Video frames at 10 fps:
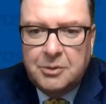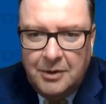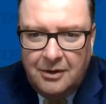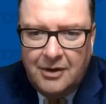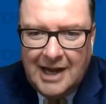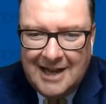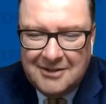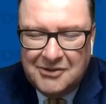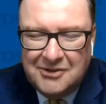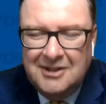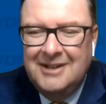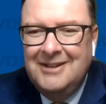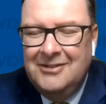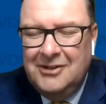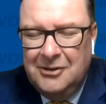experience,
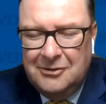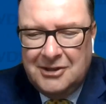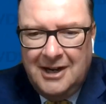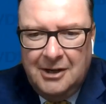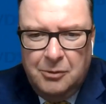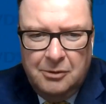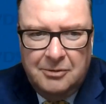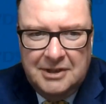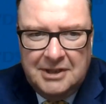that your child will